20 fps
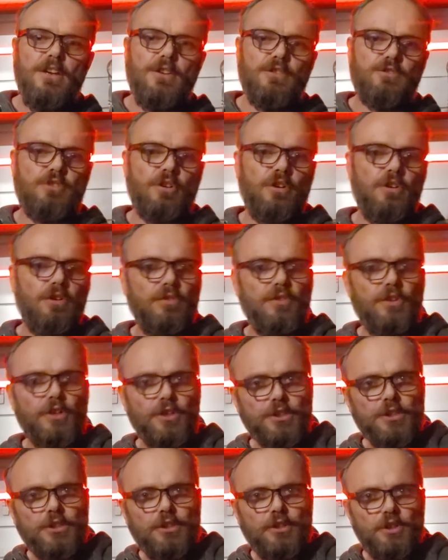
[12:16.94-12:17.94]
So
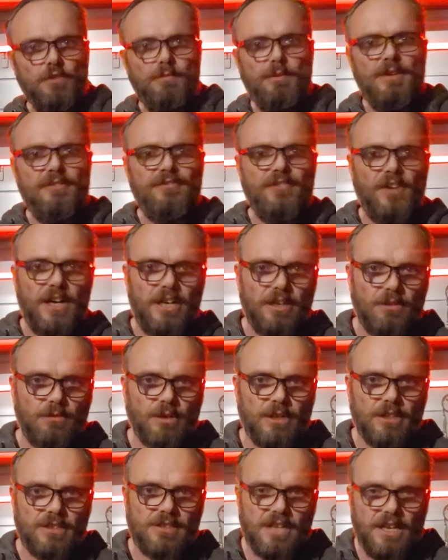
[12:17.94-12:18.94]
there could be
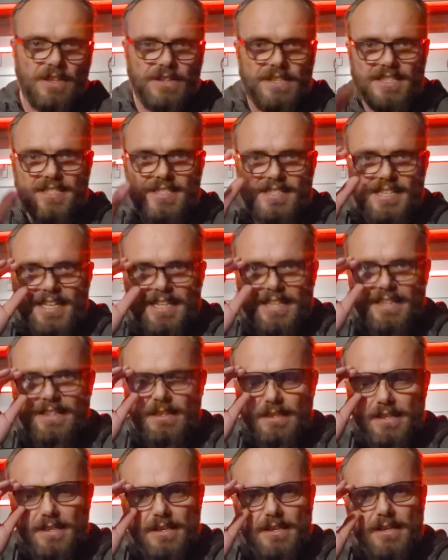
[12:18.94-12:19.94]
fireworks on this
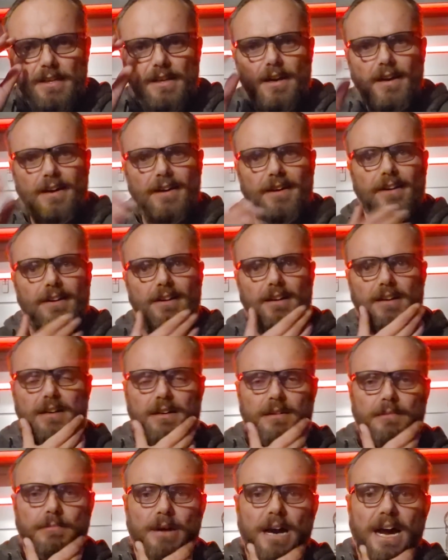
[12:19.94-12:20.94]
thing.
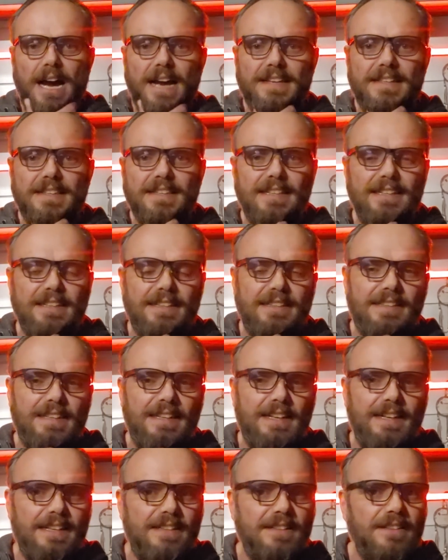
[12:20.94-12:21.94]
I think
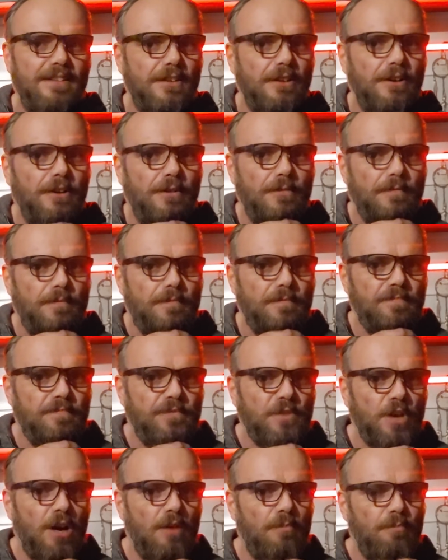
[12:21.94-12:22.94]
that
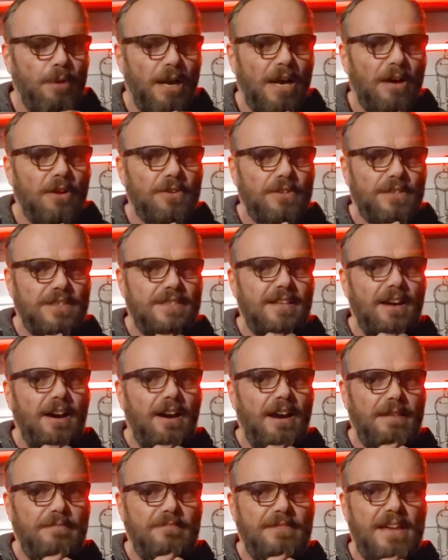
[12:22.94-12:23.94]
about the
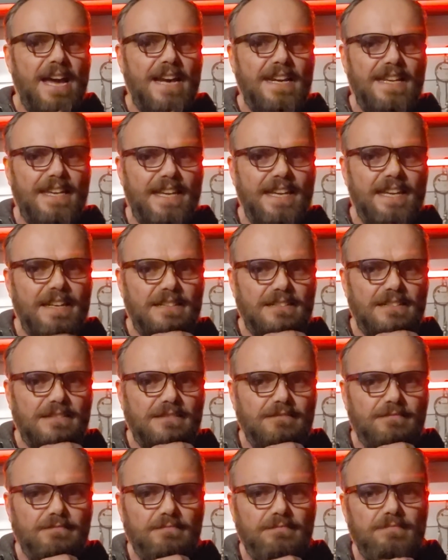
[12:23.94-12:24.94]
time that hit
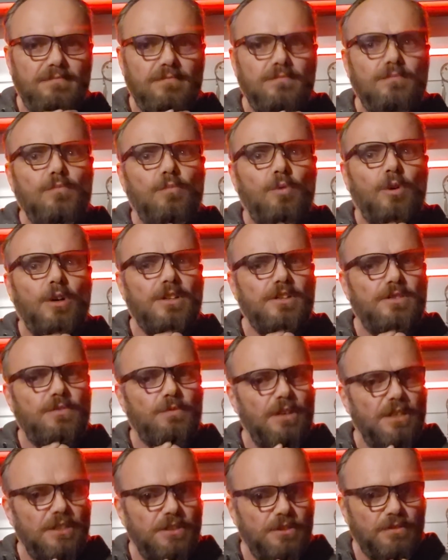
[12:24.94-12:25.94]
was
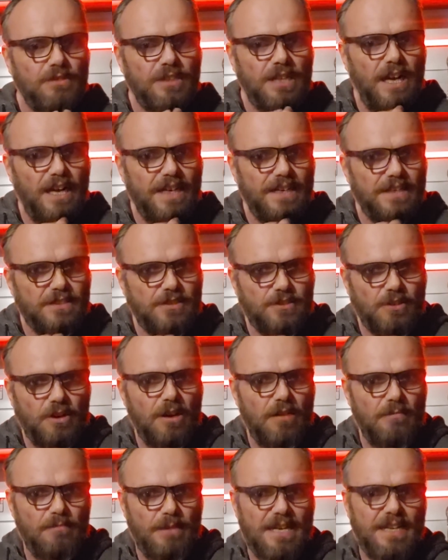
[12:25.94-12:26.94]
when you kind of
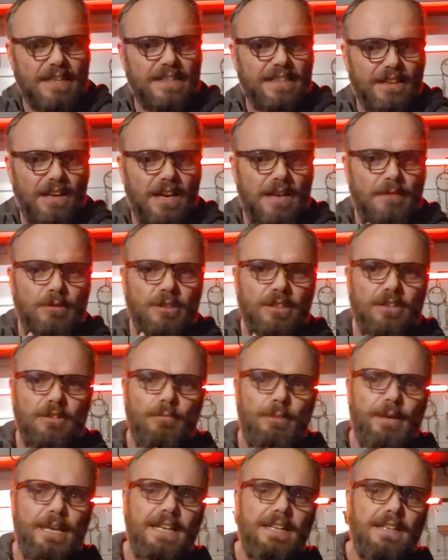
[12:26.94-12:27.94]
saw Meta climb a
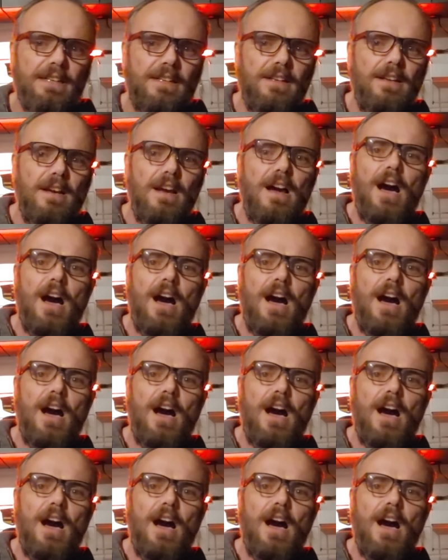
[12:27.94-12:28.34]
little bit.